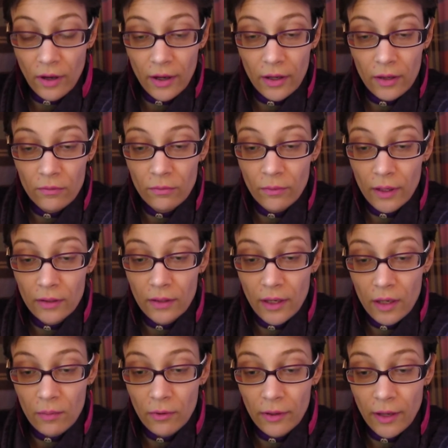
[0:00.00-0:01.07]
I've read
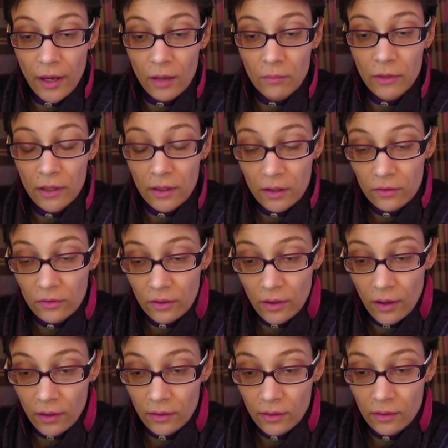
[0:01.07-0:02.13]
Abraham Hicks and
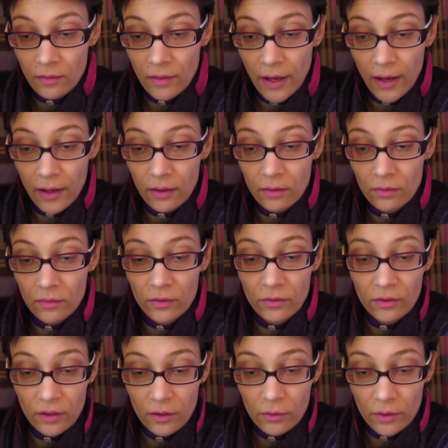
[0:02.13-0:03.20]
gotten into that, The
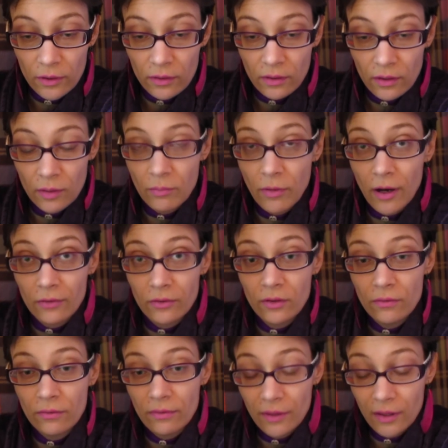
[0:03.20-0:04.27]
Secret, and
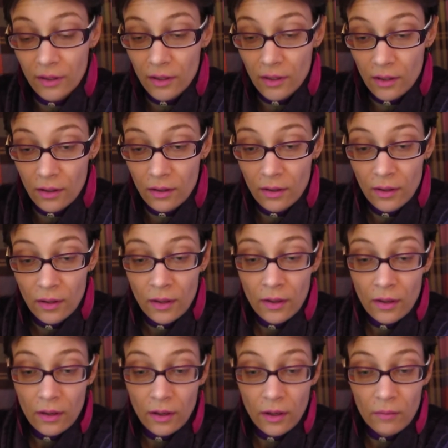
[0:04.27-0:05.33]
Positive Thinking.
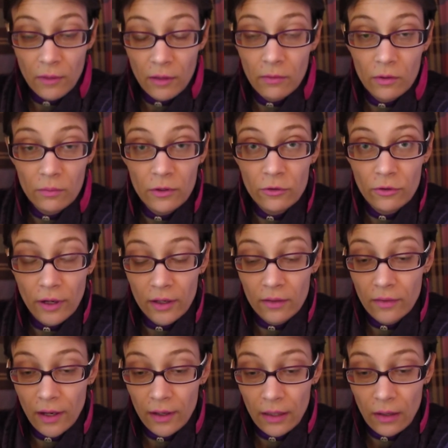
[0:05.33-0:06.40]
Um, I'm going to be
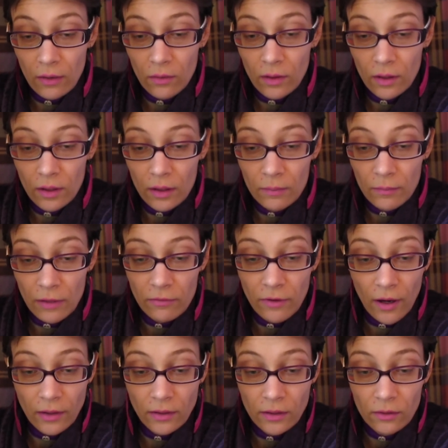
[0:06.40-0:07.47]
trying that out. Um, I've
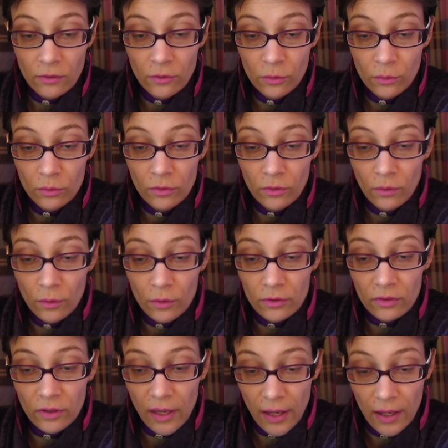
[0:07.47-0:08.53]
gotten into
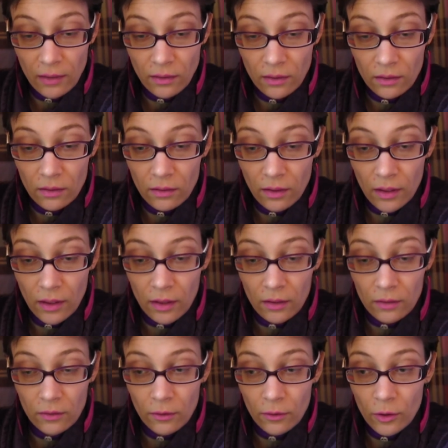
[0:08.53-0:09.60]
Dolores Cannon
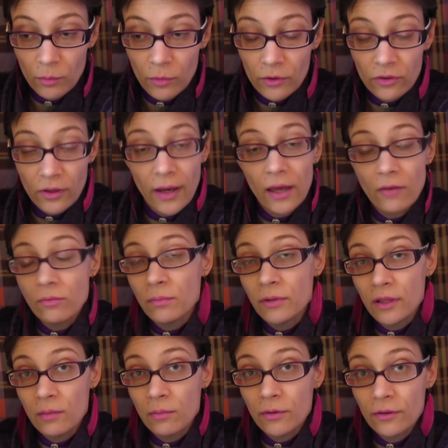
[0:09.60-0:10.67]
and her books. I haven't been
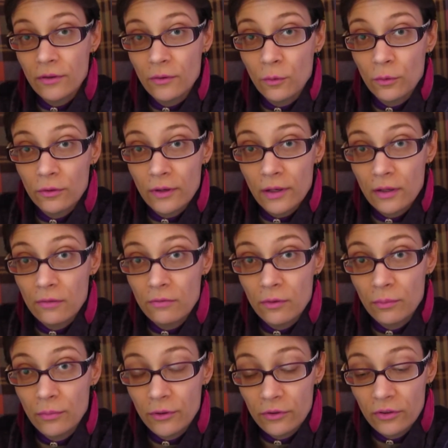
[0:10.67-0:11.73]
able to order any of her
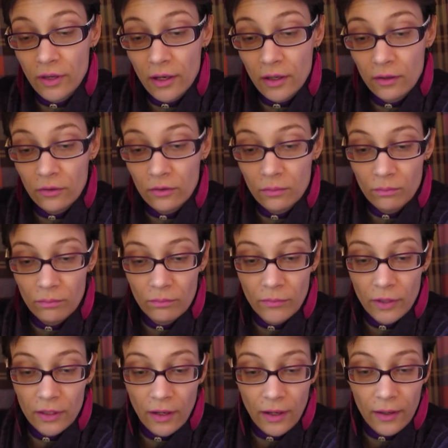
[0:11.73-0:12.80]
books yet,
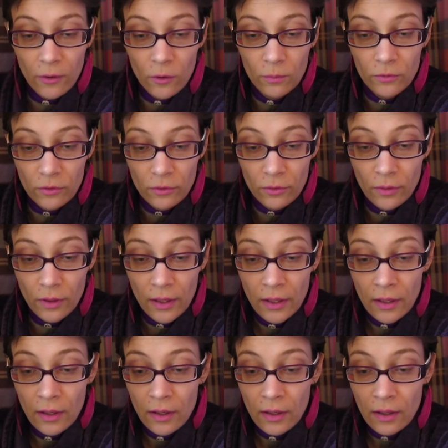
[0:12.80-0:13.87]
but I hope to.
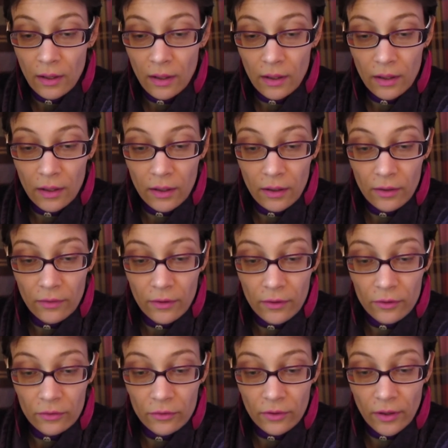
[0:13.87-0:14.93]
Uh,
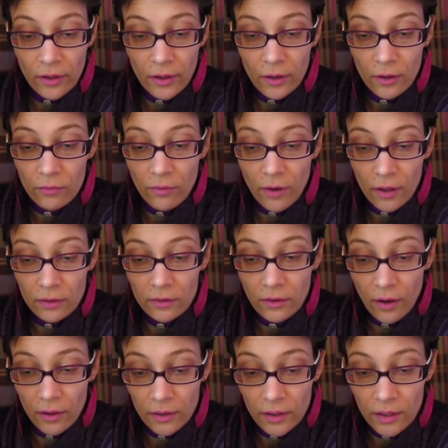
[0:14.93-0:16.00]
there's Eric Von
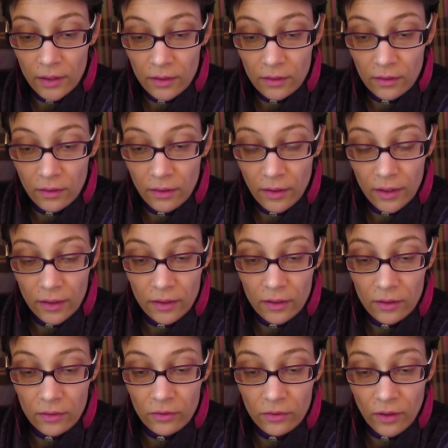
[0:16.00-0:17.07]
Daniken and
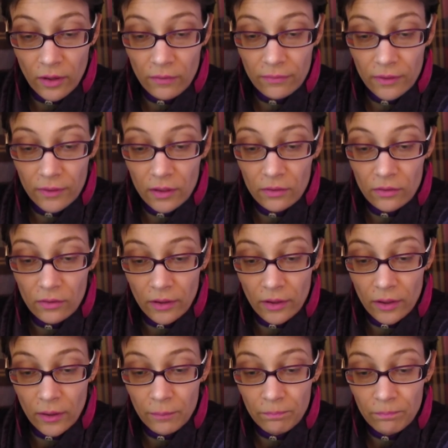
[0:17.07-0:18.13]
his stuff. He's,
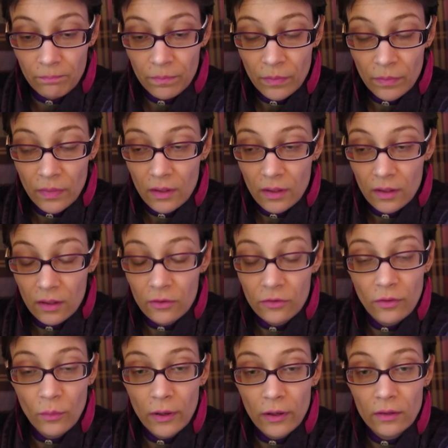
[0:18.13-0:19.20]
uh, he's
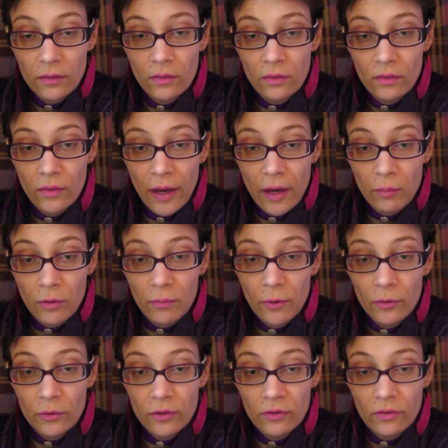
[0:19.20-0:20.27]
the one that
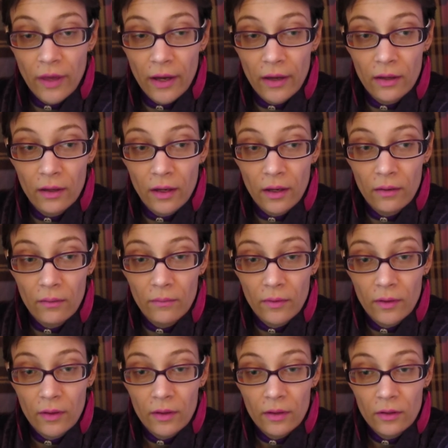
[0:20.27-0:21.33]
proposes that,
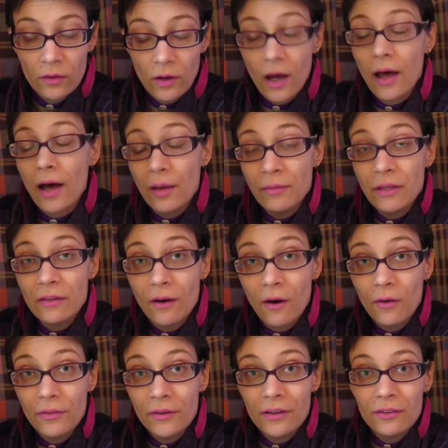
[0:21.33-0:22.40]
you know, I, I'm into
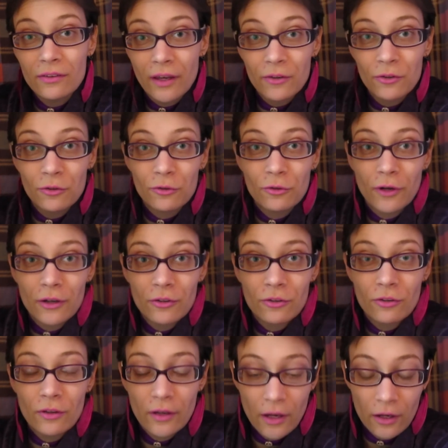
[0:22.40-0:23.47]
all things extraterrest-
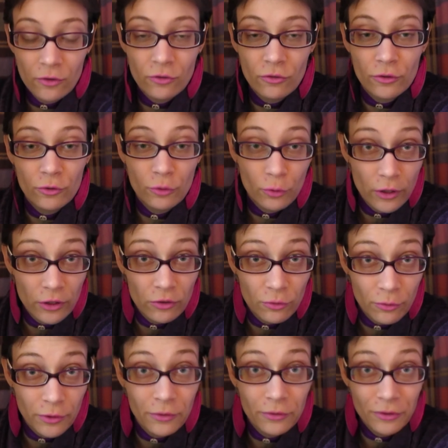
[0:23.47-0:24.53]

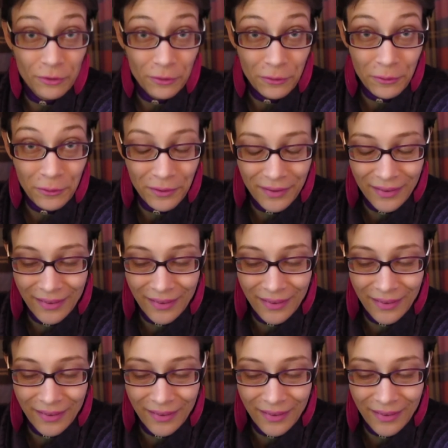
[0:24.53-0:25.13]
extraterrestrial too.